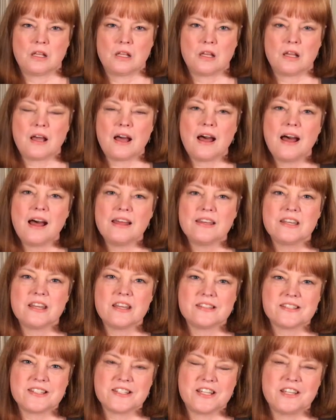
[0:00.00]
God
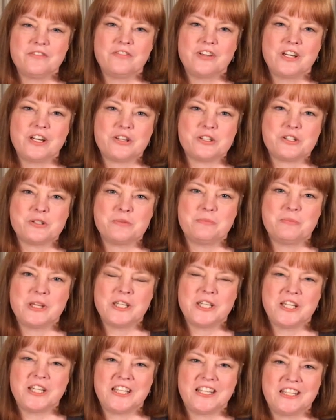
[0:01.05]
has given us
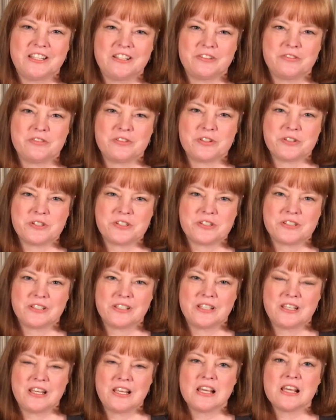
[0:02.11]
many gifts.
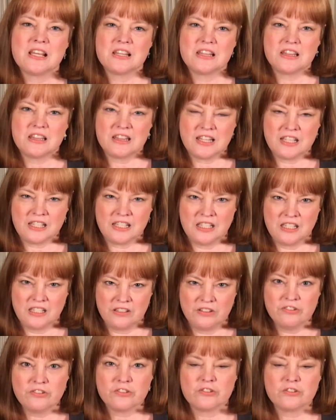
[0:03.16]
The
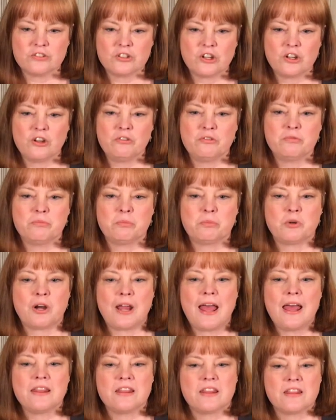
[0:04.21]
gift of
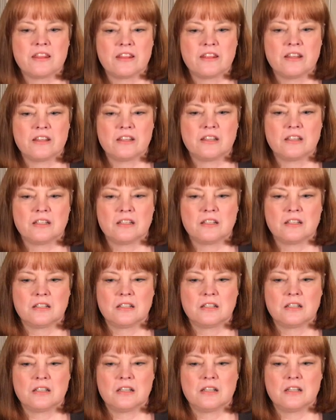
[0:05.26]
breath,
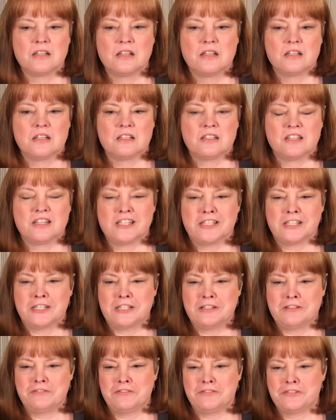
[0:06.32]
the
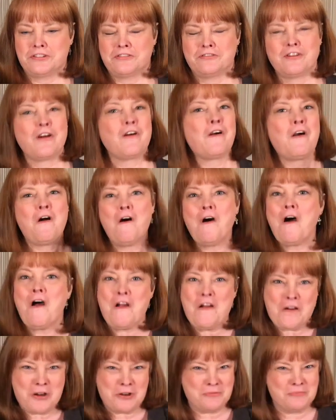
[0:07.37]
gift of our
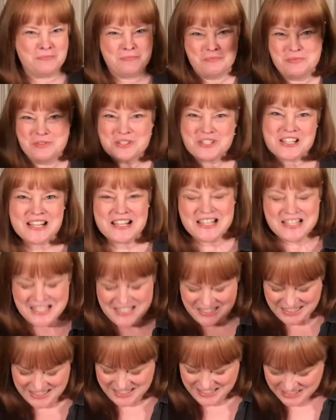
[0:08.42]
arms,
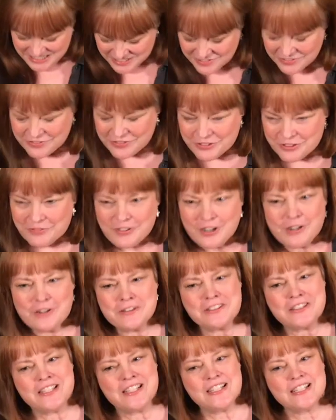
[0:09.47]
the gift of our
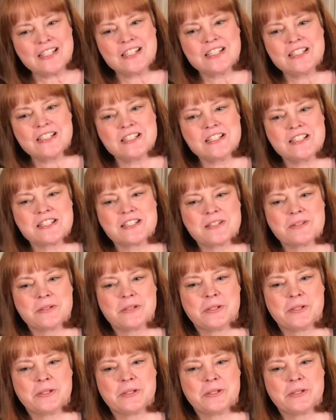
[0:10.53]
knees.